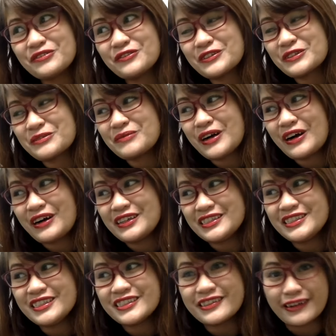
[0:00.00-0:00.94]
for about a
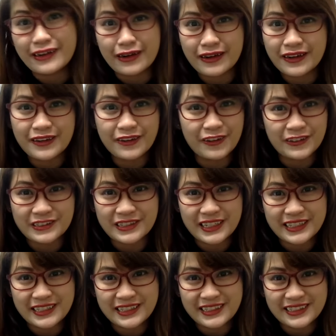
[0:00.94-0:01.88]
year
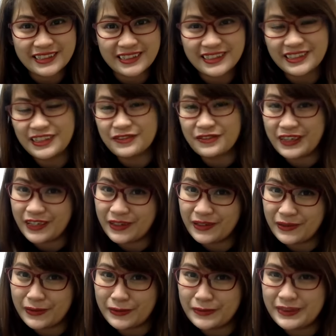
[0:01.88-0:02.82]
already, and then he went
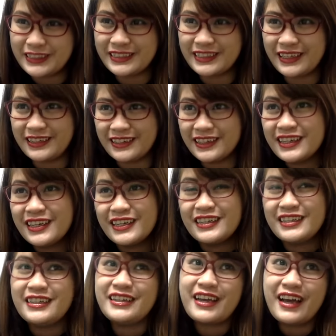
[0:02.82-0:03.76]
home, and then
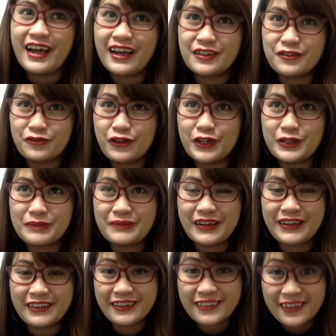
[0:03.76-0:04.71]
he had 1
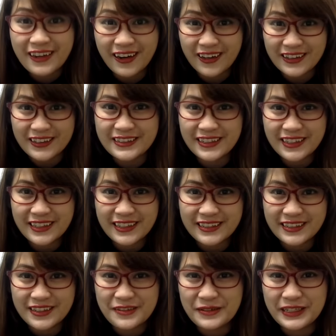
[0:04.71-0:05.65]
month holiday,
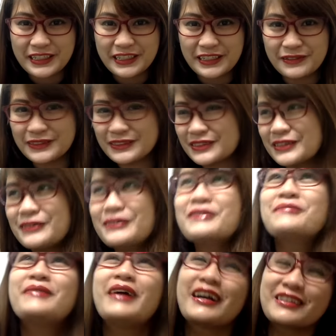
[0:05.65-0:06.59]
and then when he was
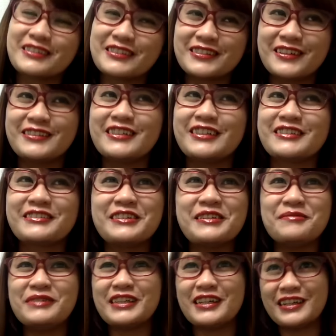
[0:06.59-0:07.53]
going back to Saudi
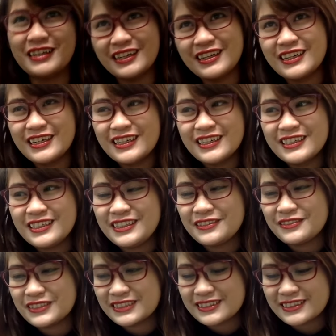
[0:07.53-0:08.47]
Arabia, he
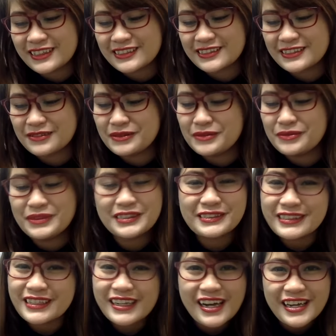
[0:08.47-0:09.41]
was texting me,
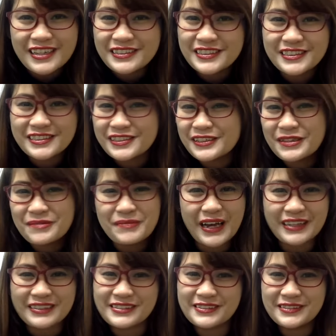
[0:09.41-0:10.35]
Mira, I know you're going
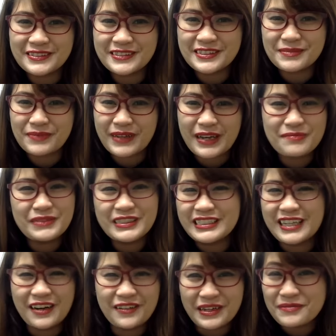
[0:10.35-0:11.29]
back soon to Japan, but
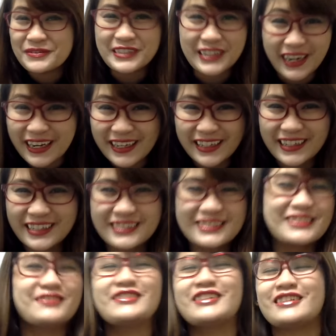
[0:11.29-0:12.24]
now I'm crying.
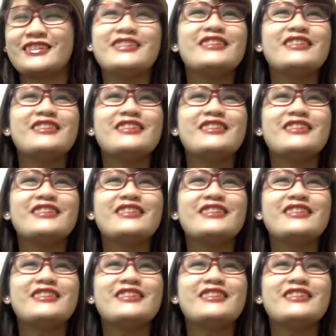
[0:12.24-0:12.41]
So